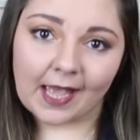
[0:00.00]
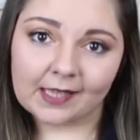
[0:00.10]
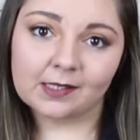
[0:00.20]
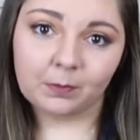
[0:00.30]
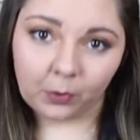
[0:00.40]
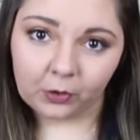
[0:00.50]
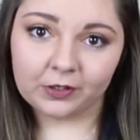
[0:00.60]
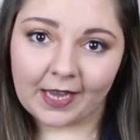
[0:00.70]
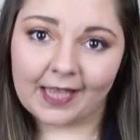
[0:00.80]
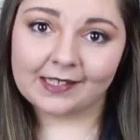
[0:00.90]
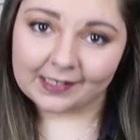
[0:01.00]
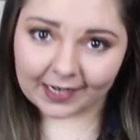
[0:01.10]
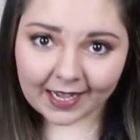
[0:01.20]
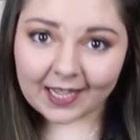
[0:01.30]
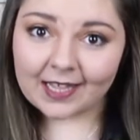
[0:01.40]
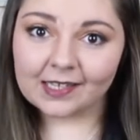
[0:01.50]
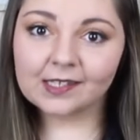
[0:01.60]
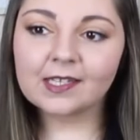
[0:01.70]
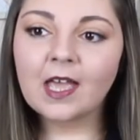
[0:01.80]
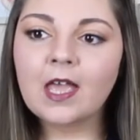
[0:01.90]
as important as it
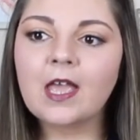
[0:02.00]
is